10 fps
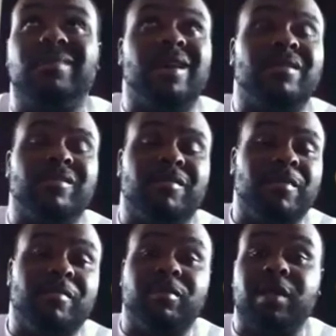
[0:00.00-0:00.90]
I don't even
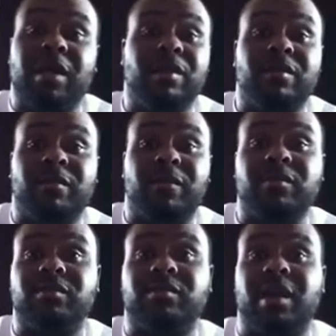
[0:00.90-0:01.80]
remember. I know the
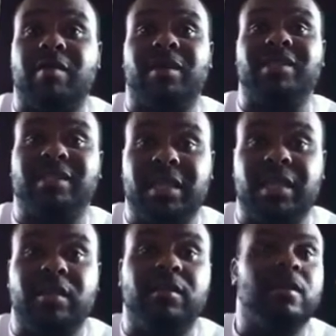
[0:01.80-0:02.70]
first time I
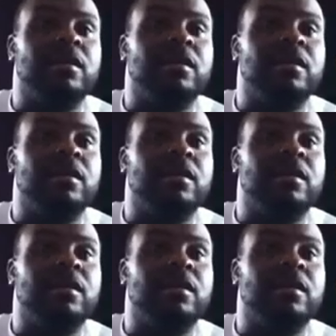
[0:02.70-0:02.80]
seen it,